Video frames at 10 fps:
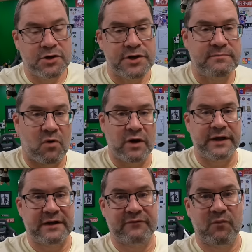Good
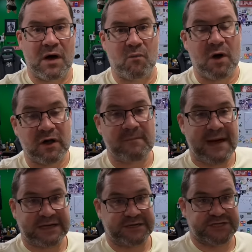morning, everyone. Welcome
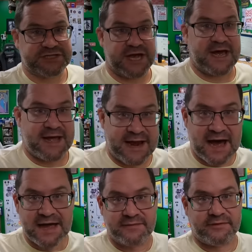back to the shed.
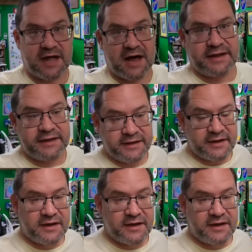I am Lonnie.